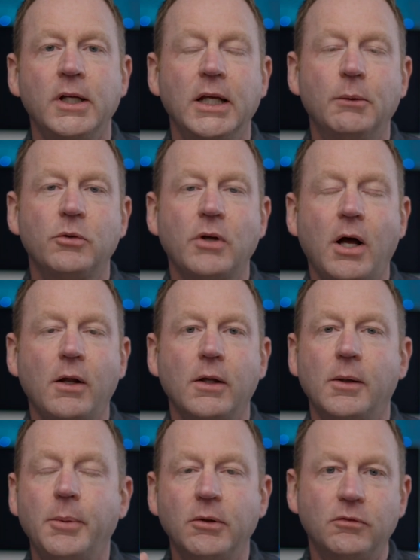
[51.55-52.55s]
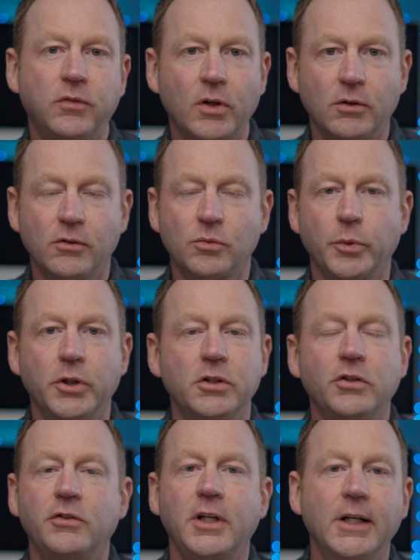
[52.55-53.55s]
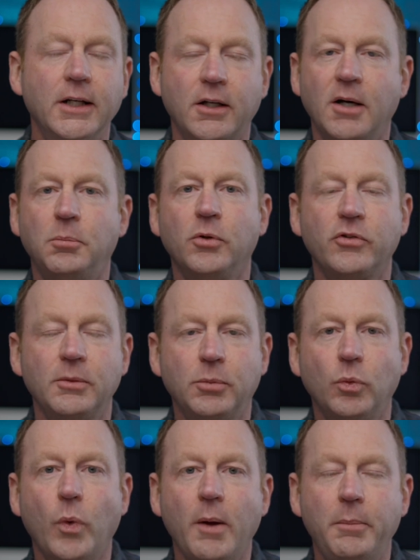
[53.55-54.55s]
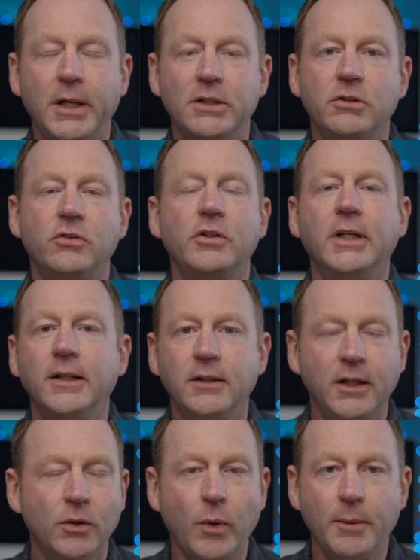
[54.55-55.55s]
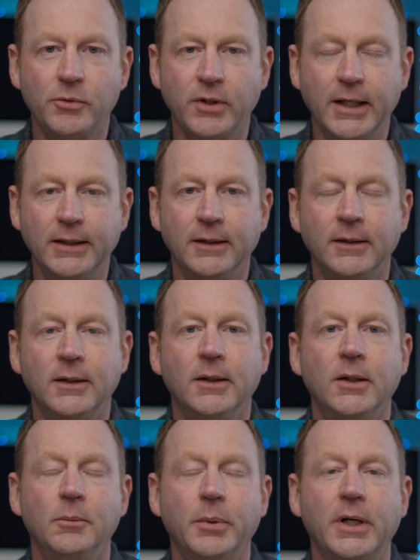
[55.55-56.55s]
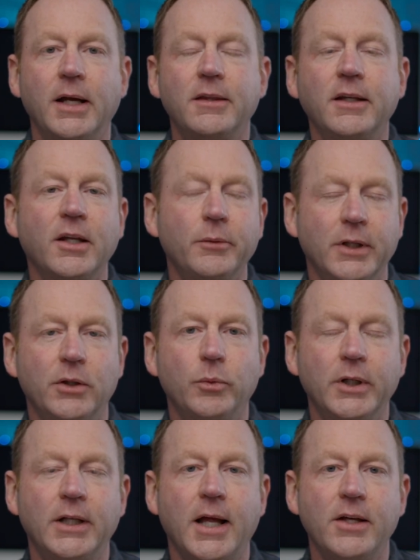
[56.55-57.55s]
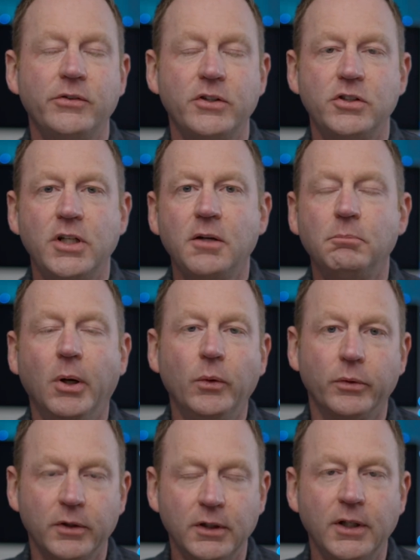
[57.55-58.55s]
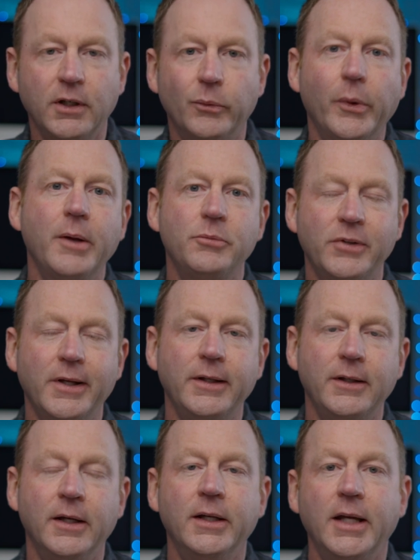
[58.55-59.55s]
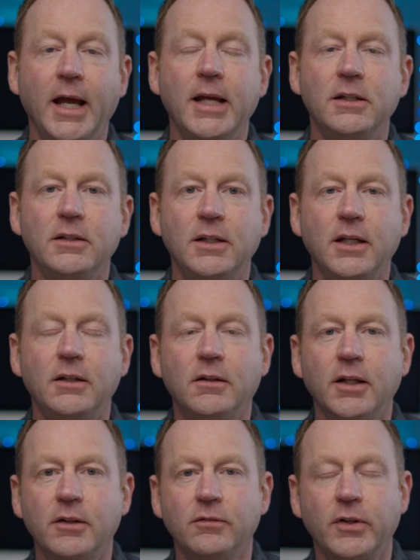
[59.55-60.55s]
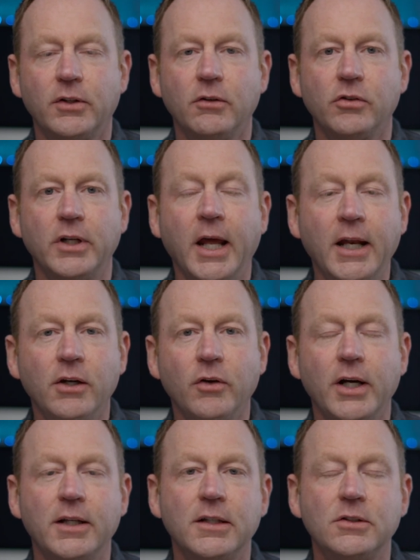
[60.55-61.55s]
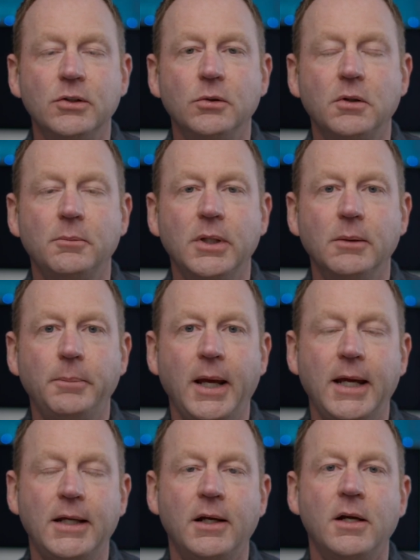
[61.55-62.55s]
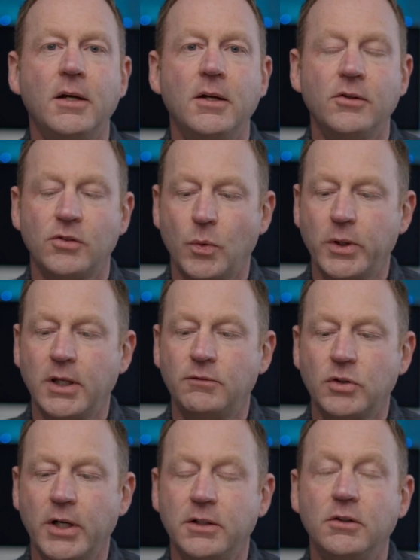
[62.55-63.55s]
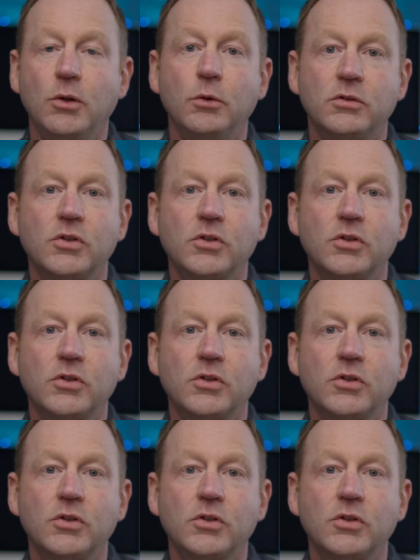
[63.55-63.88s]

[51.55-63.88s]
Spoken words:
it was all about funnels where you just needed a couple simple web pages. You didn't need a website. But I think they really realized that you need both. You need a website and you need ClickFunnels, and integrating the two can be a pain. So what they've tried to do is